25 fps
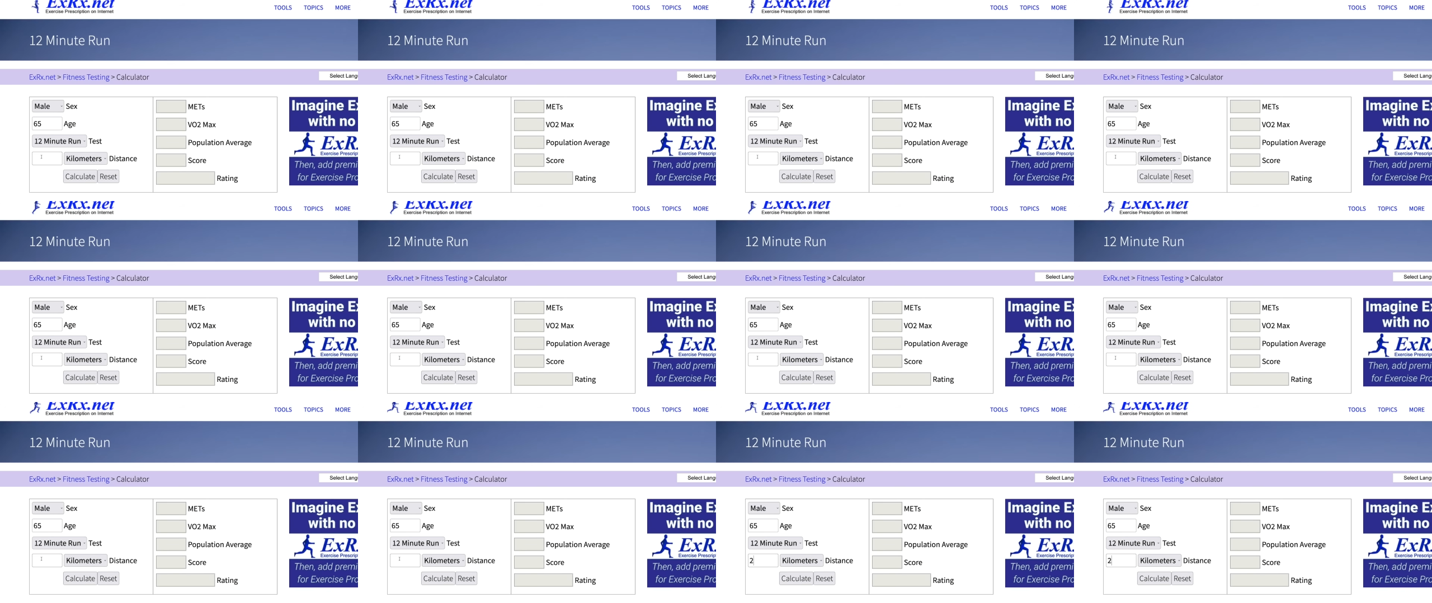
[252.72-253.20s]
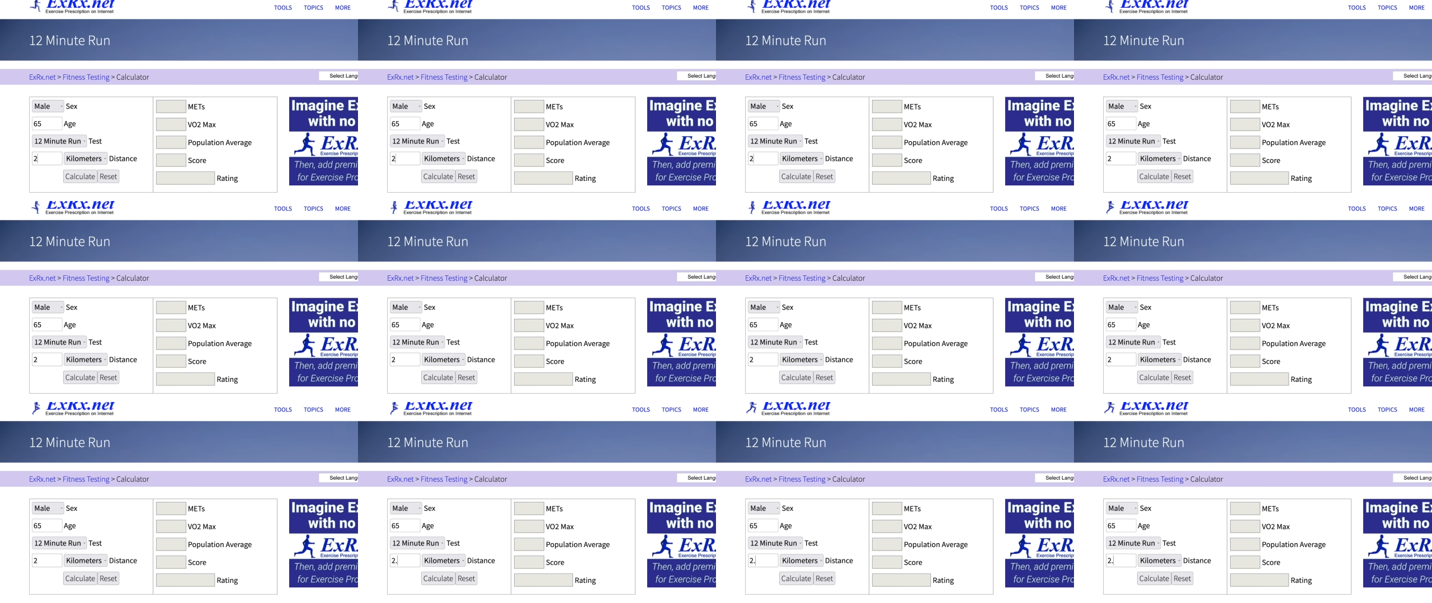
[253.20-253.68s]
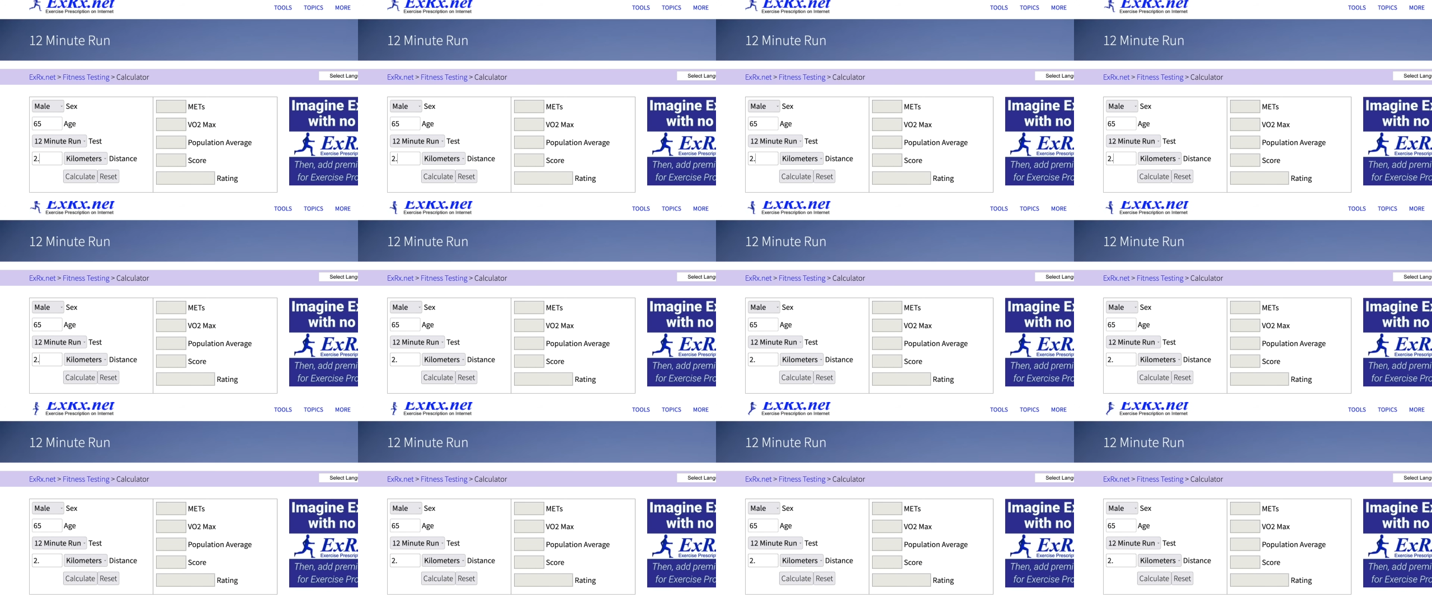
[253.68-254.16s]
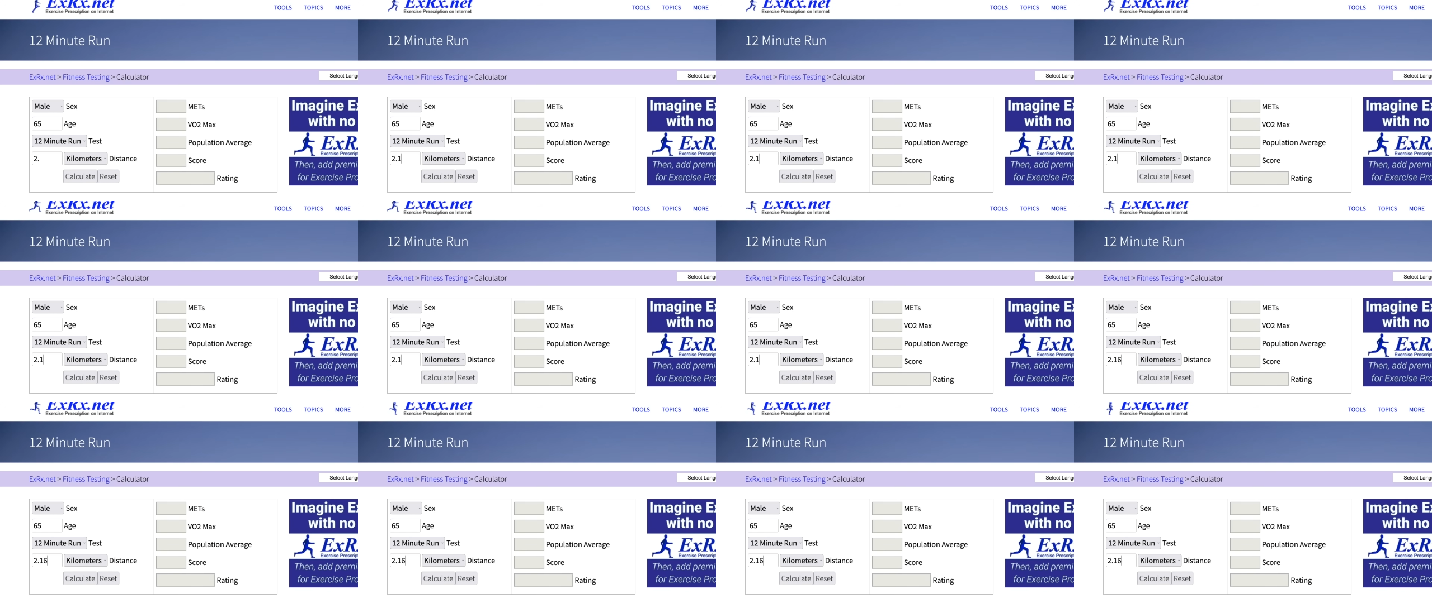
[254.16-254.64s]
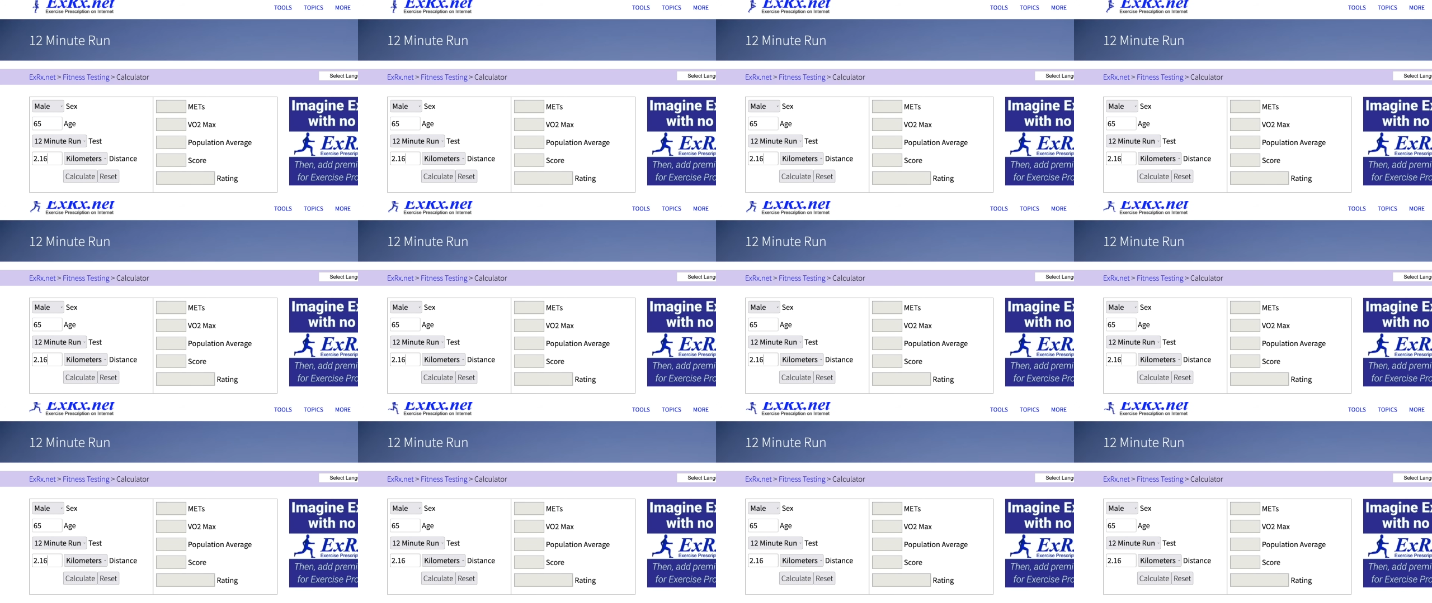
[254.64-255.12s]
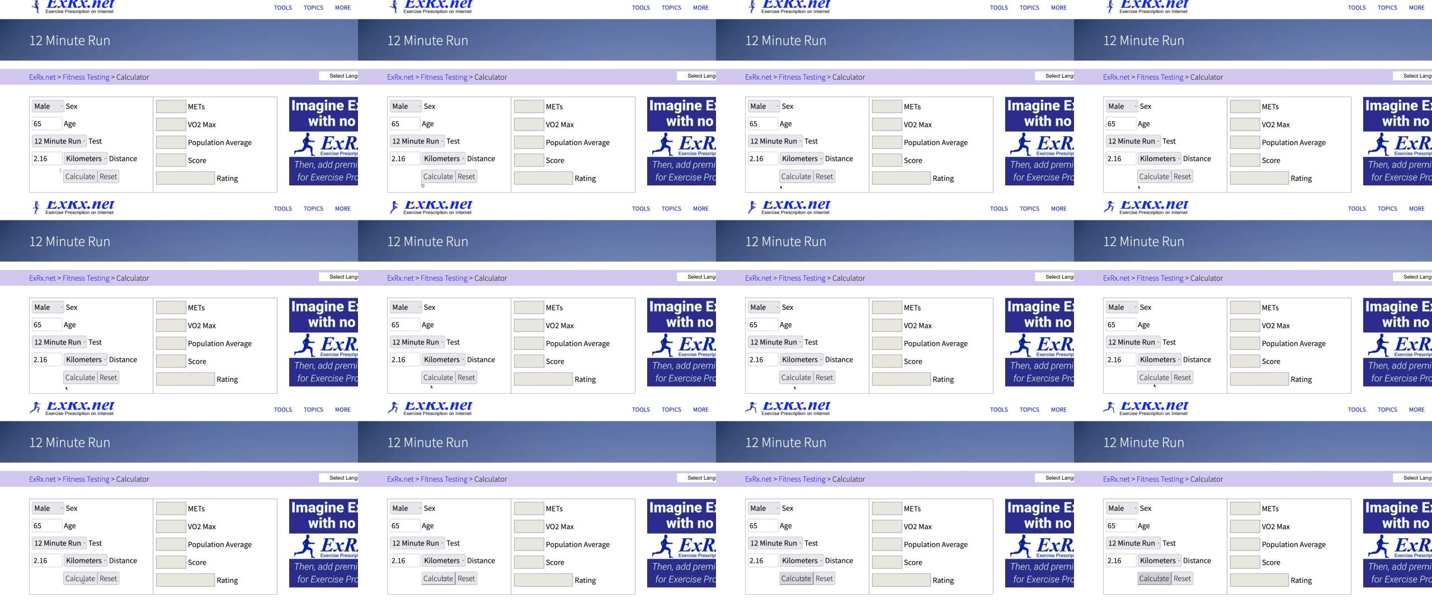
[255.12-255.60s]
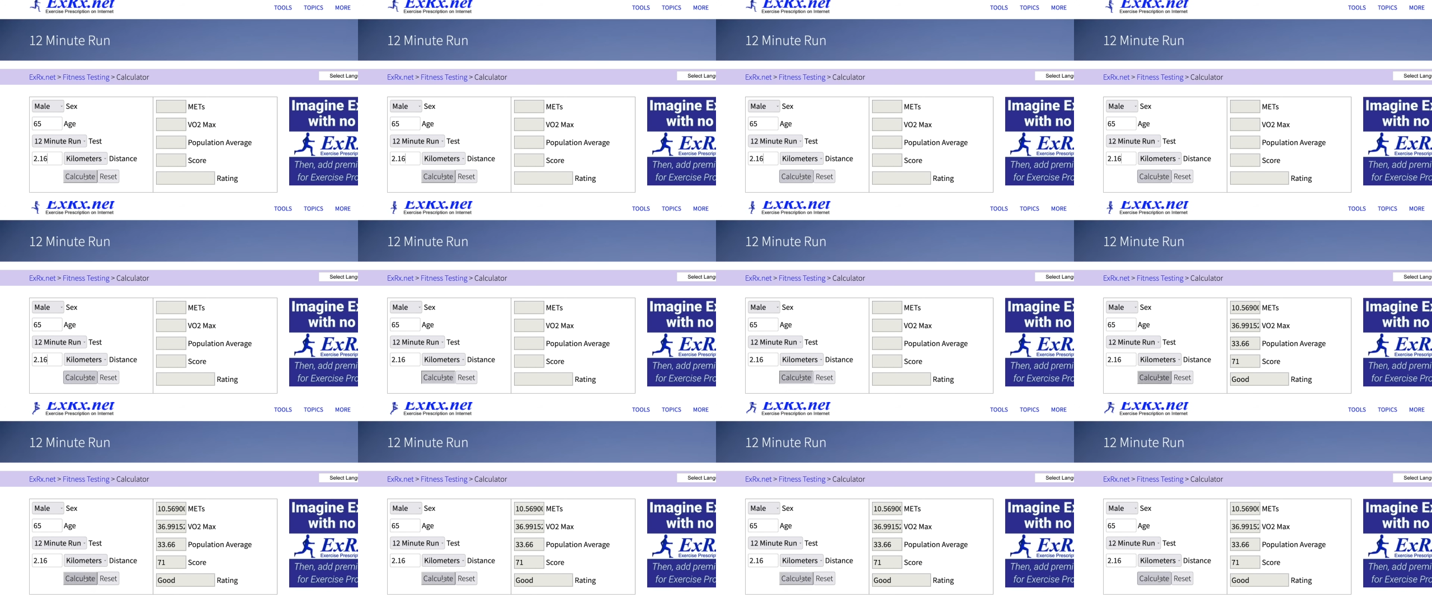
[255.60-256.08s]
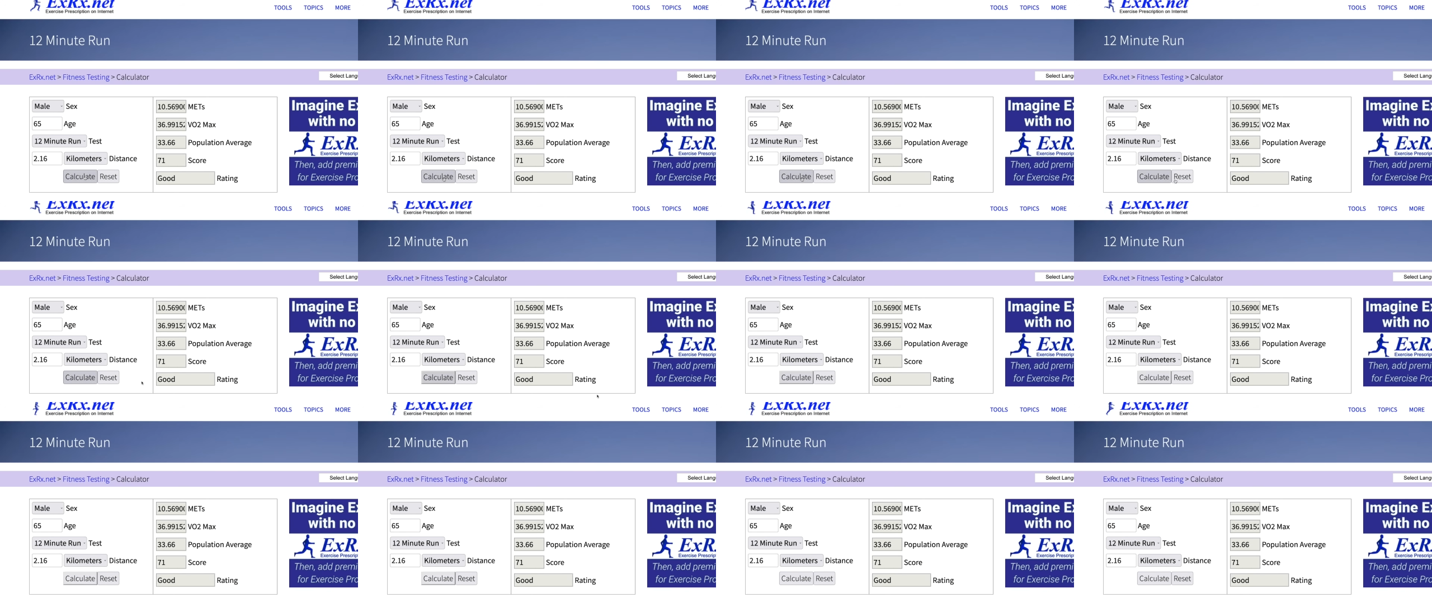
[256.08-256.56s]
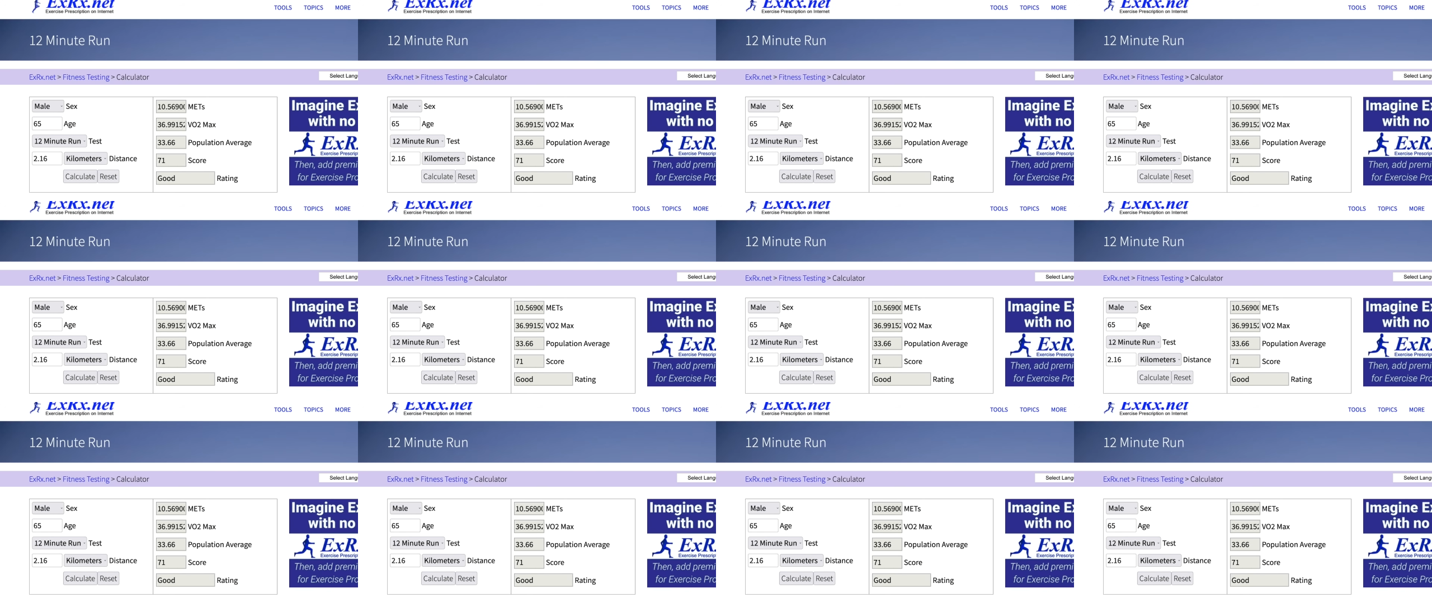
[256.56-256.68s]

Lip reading: [unreadable: no face in view]